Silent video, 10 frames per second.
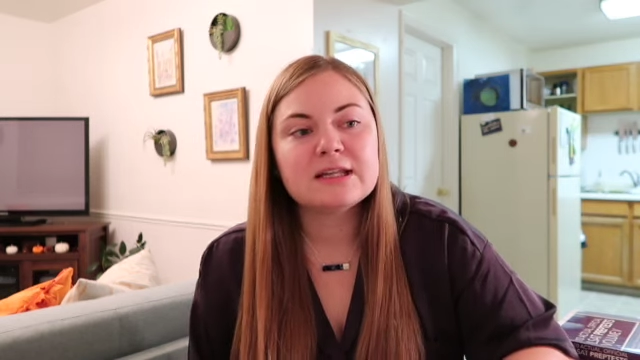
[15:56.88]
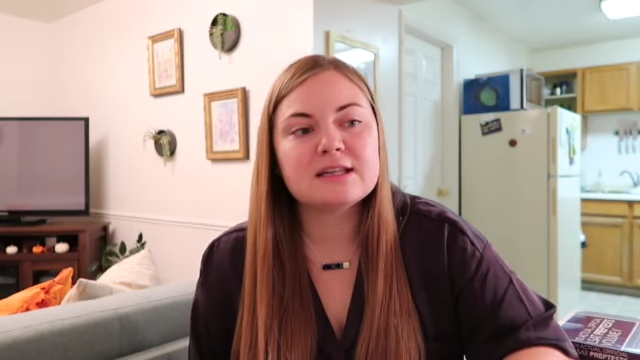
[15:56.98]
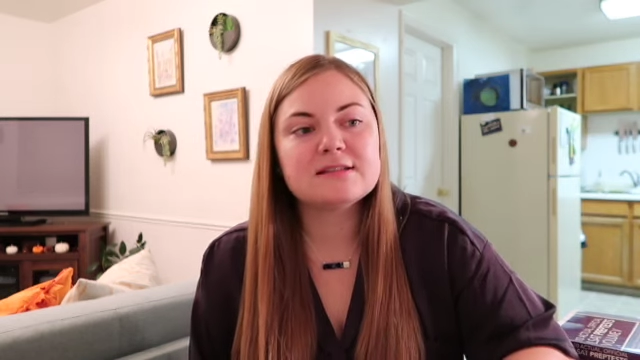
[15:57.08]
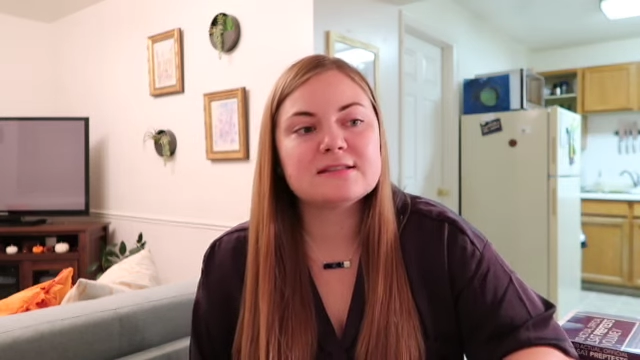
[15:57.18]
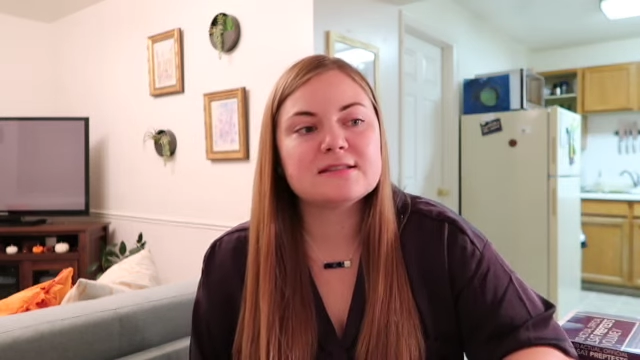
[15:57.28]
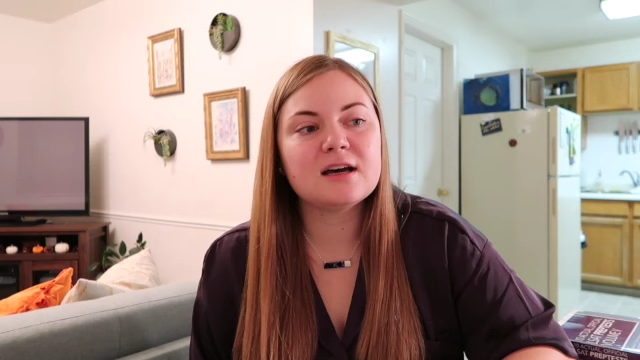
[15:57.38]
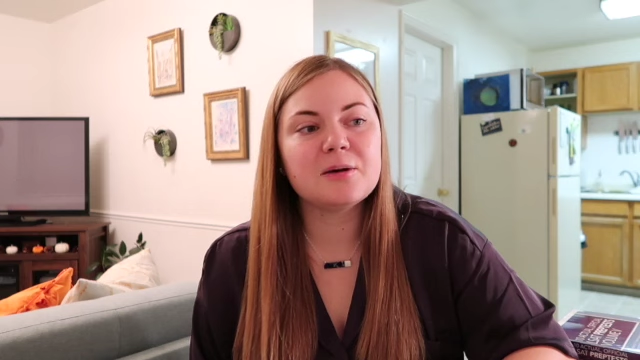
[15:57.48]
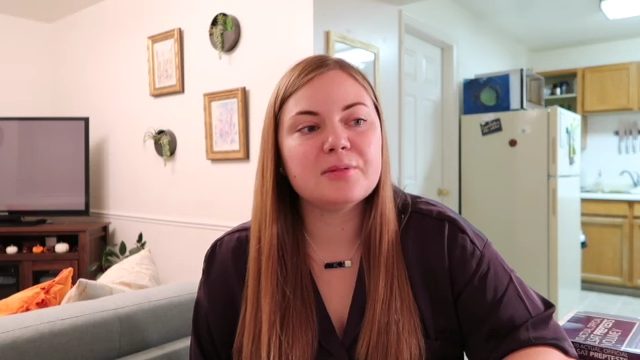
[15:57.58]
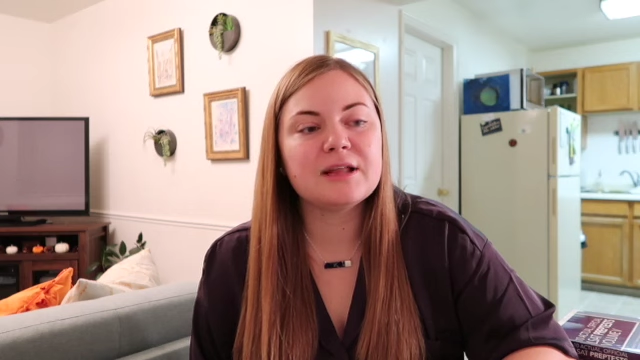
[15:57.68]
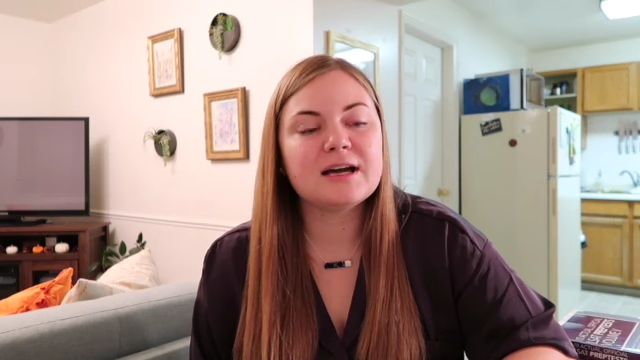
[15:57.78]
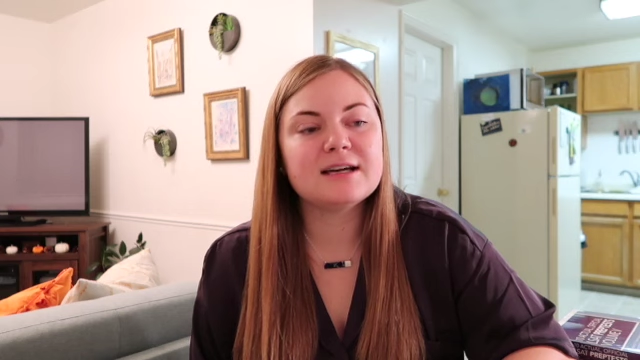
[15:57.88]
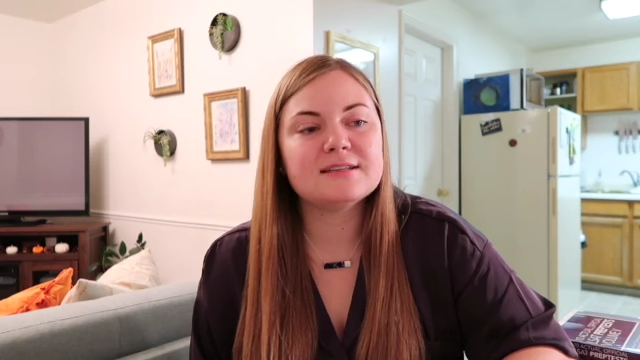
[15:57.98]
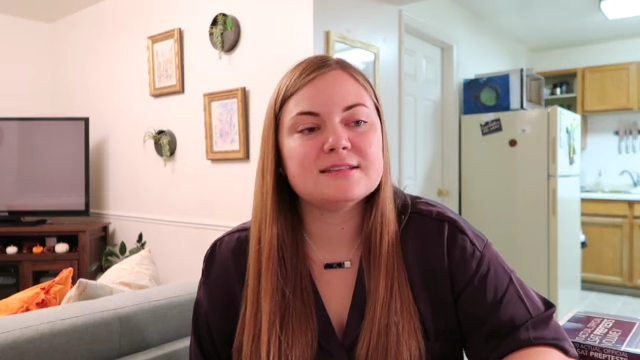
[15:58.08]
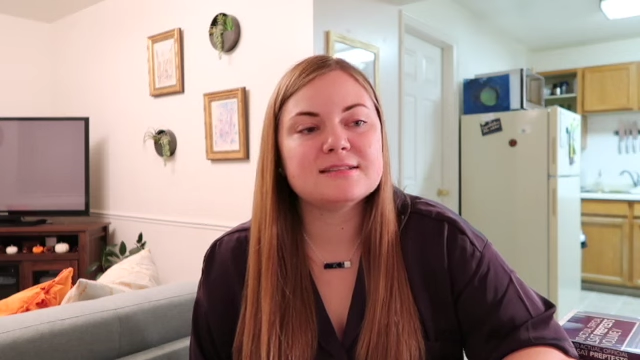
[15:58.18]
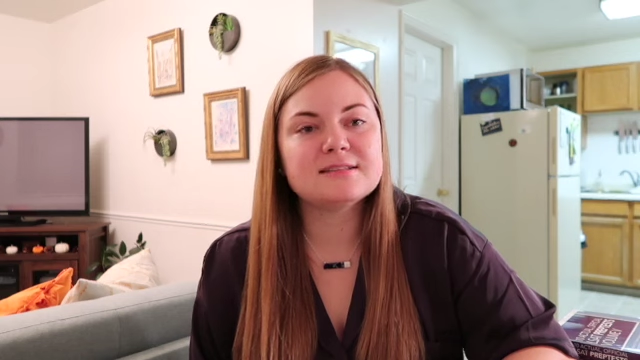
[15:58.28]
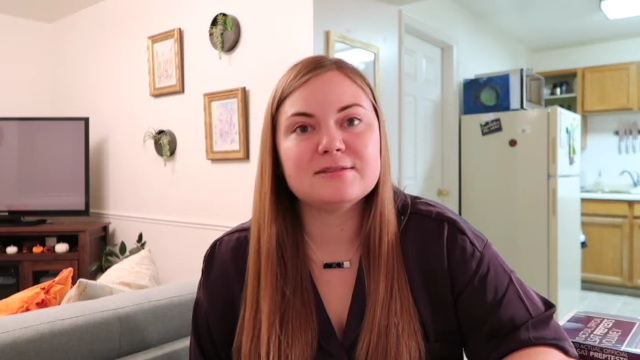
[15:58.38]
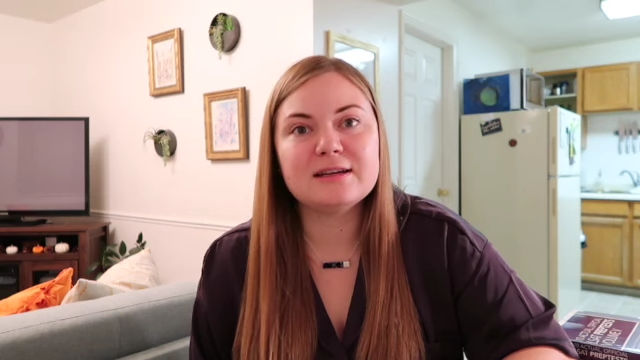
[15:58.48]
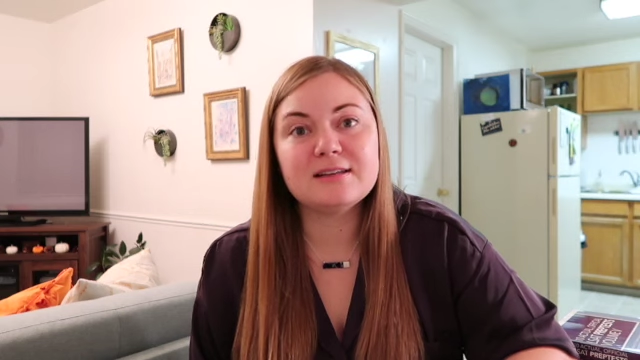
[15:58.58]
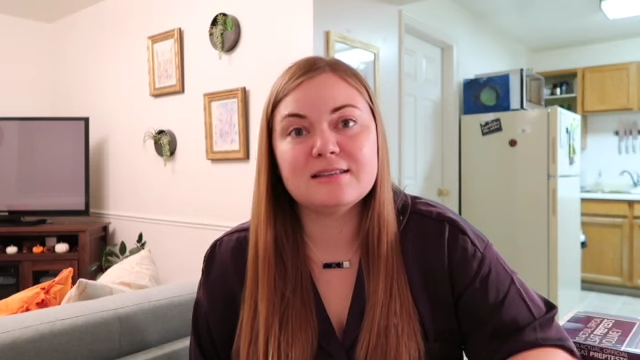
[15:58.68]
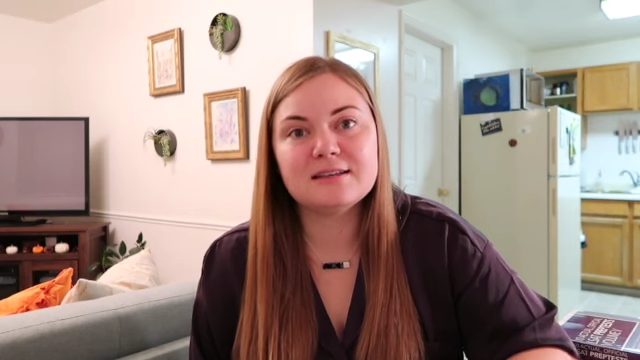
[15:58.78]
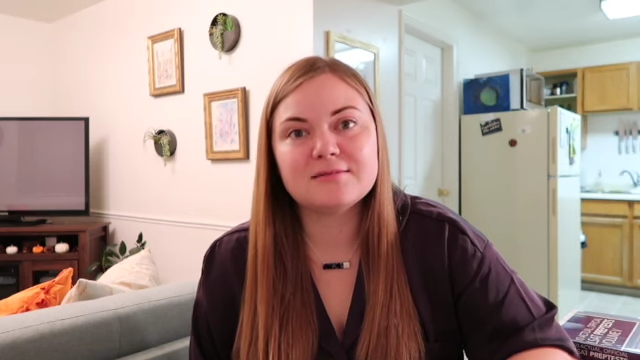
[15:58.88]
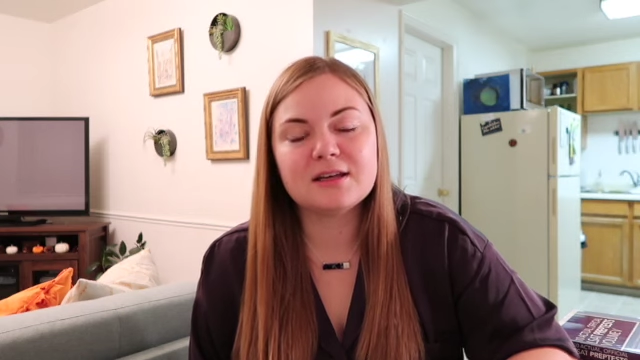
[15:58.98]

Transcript: this applies to anything.